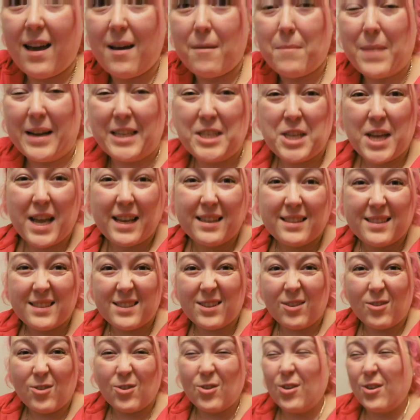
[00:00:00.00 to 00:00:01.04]
my chest
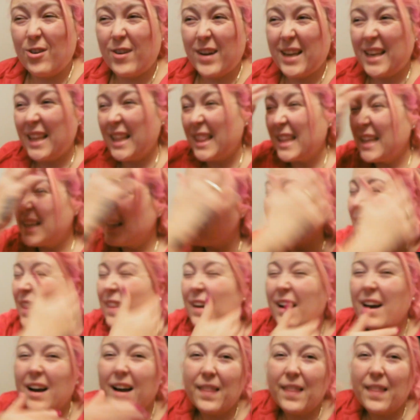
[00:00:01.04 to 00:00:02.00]
or anything like that.